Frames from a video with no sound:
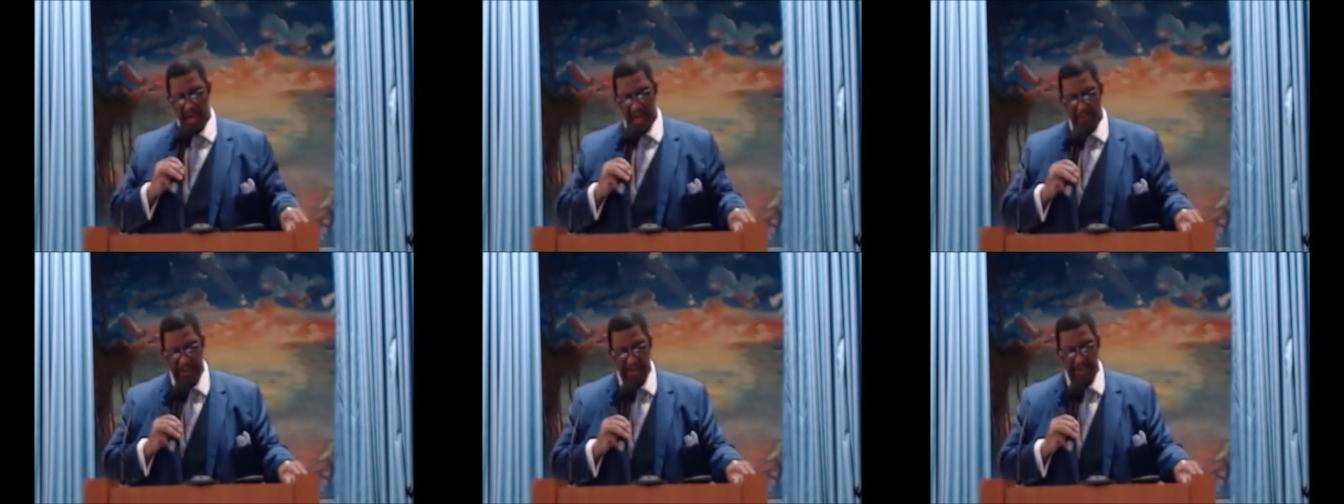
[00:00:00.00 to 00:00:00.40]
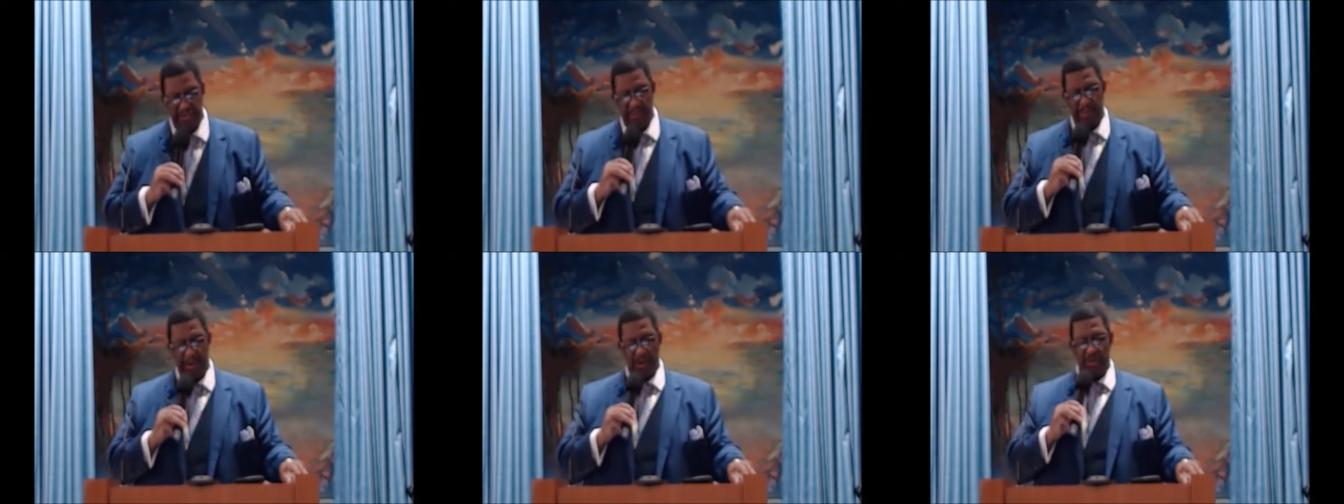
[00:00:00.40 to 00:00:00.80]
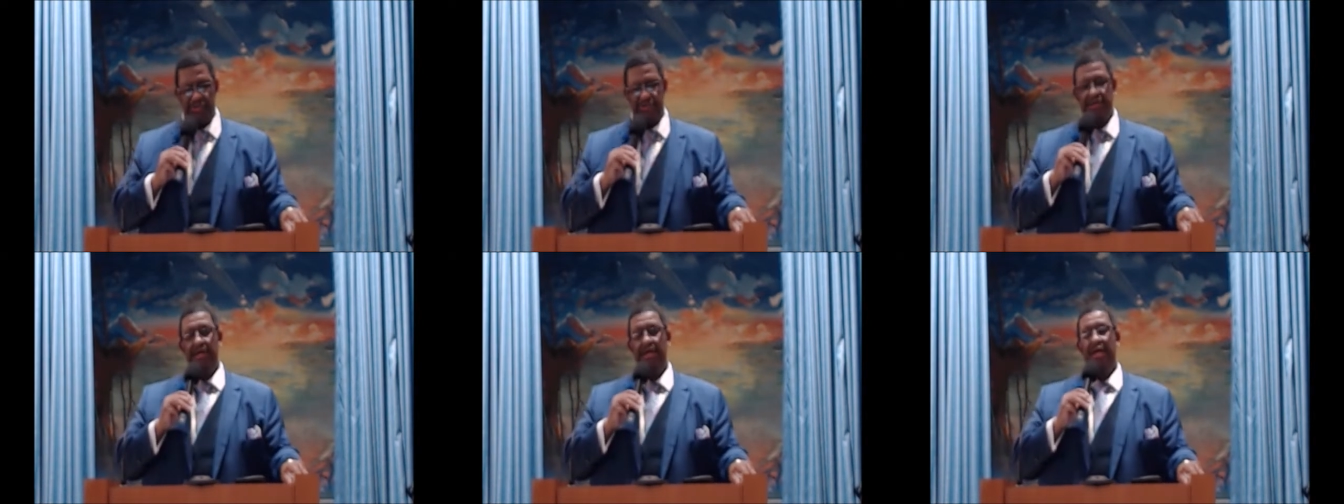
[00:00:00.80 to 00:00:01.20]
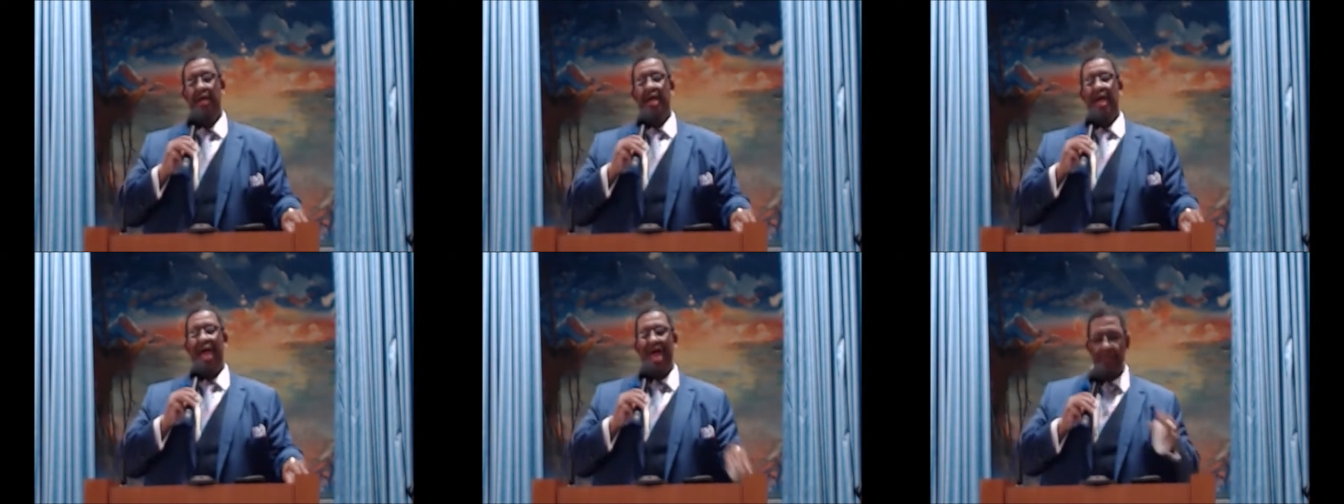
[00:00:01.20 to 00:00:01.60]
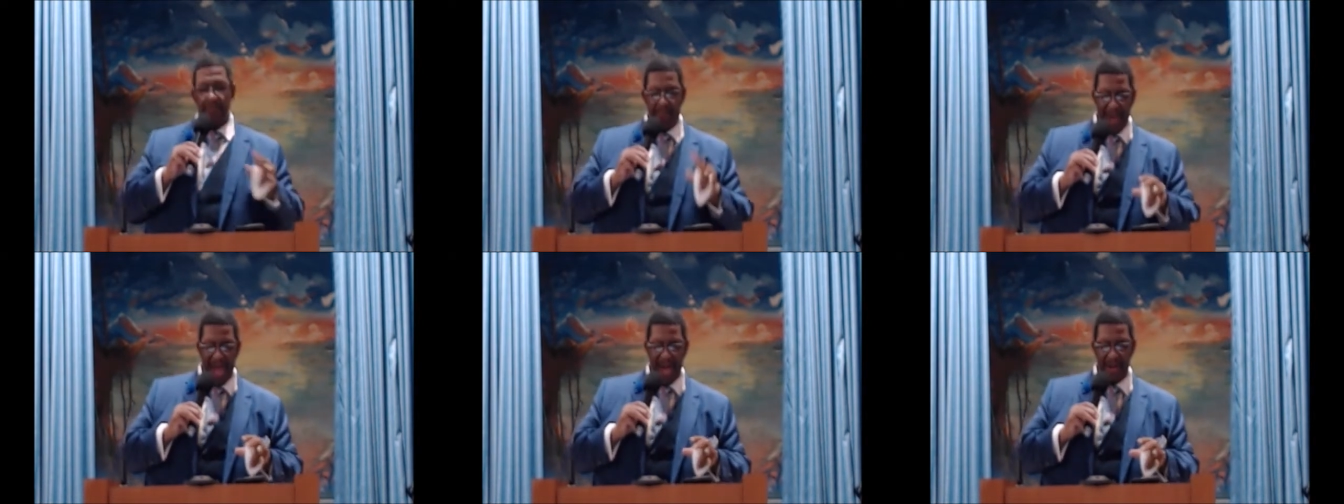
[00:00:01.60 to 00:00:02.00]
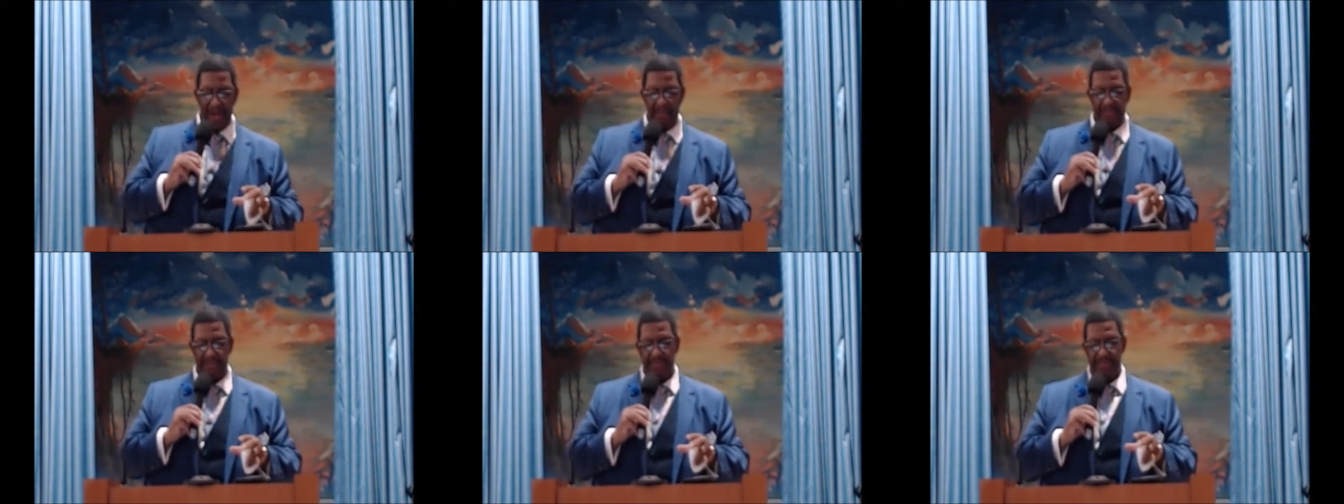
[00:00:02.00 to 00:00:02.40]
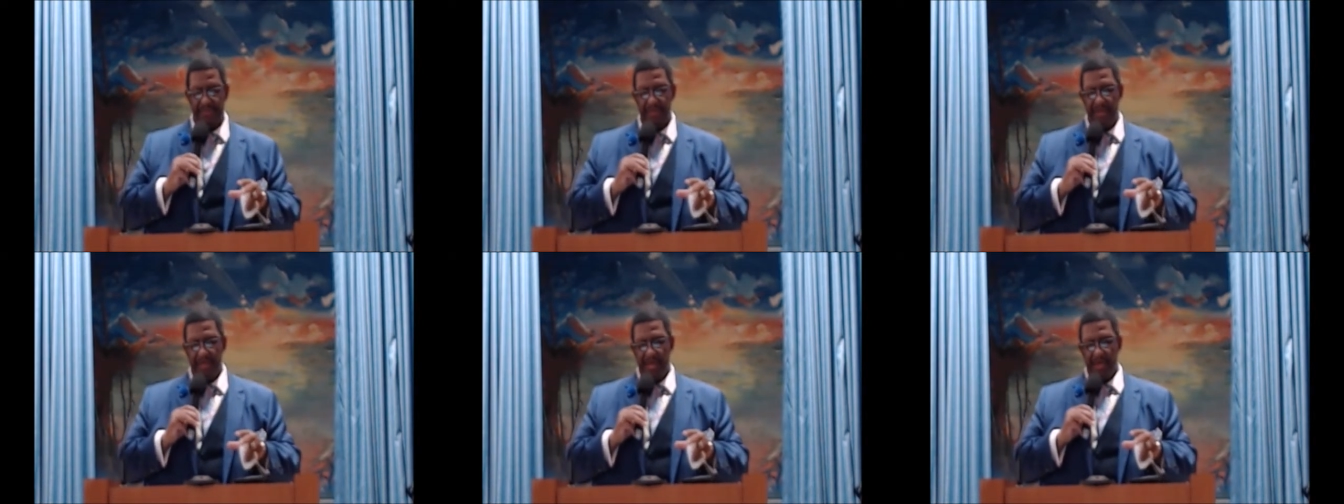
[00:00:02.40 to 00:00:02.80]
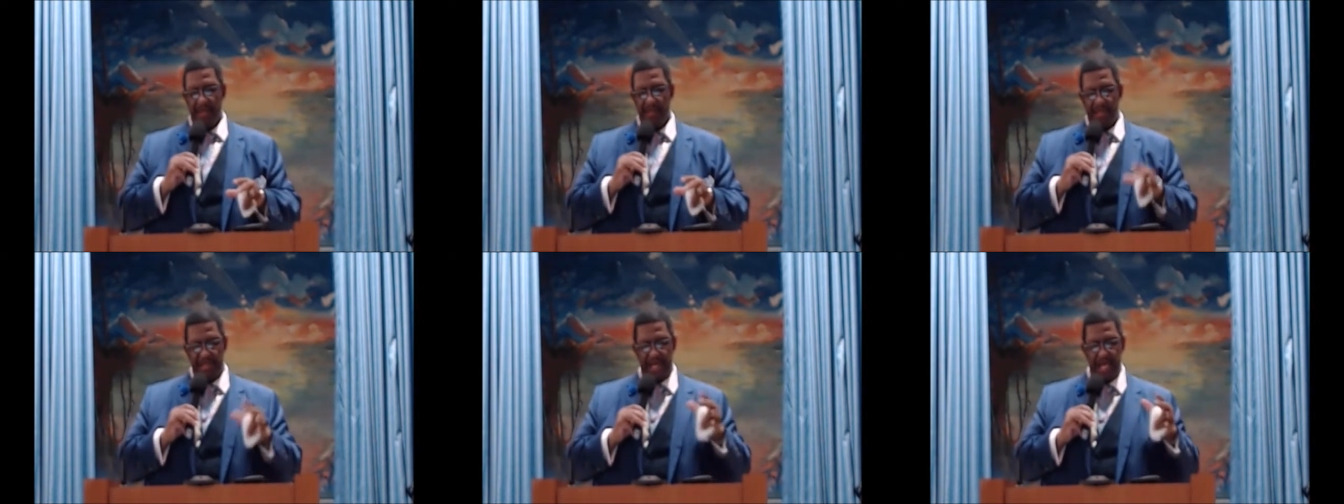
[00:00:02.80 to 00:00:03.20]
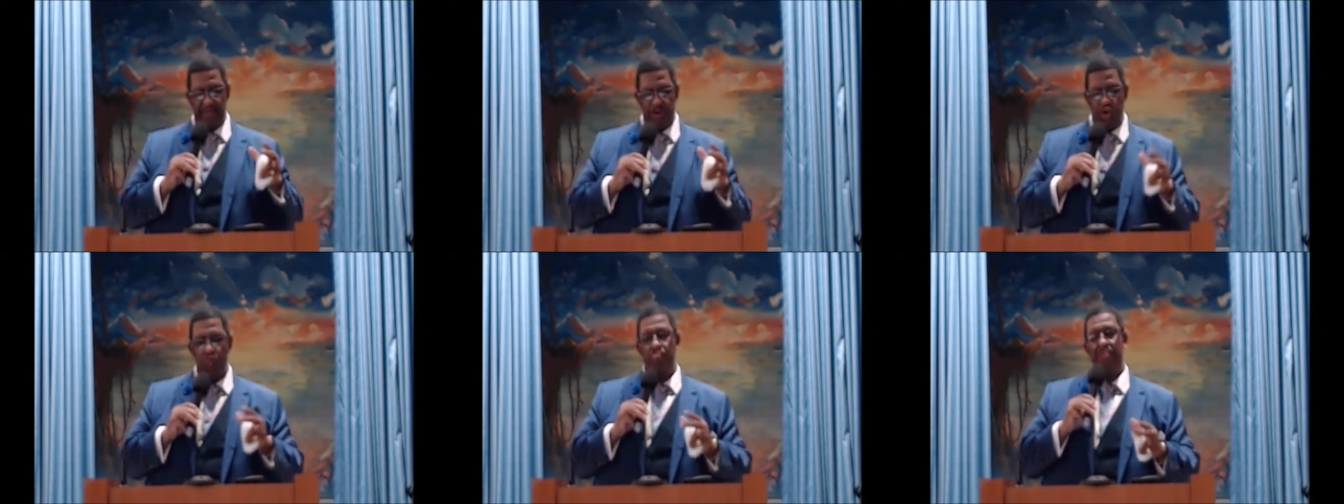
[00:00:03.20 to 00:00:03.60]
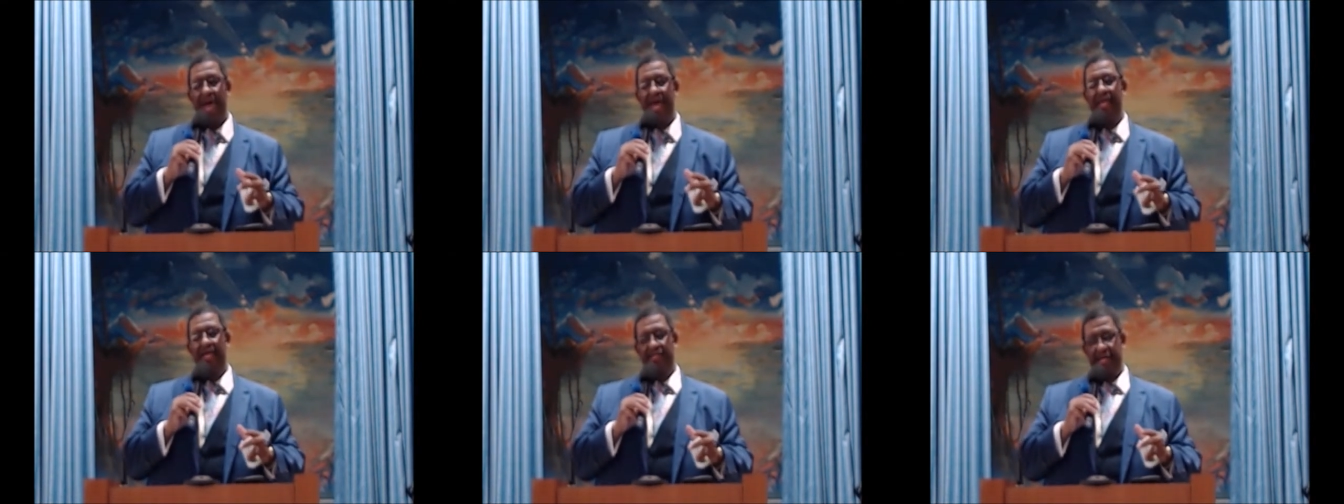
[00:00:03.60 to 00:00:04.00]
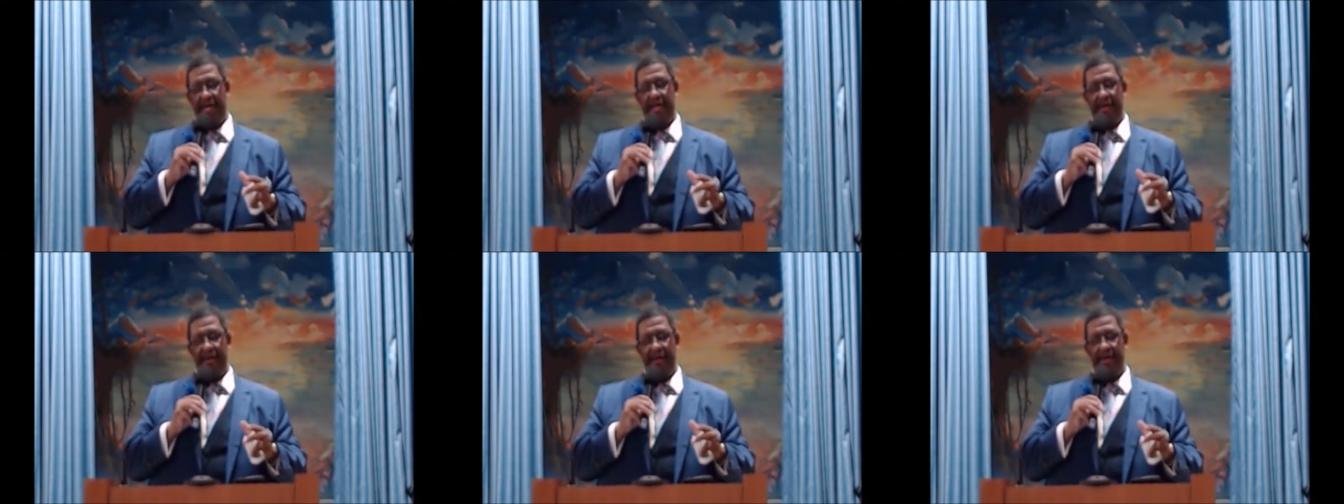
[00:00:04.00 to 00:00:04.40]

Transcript: principles and pattern to keep humanity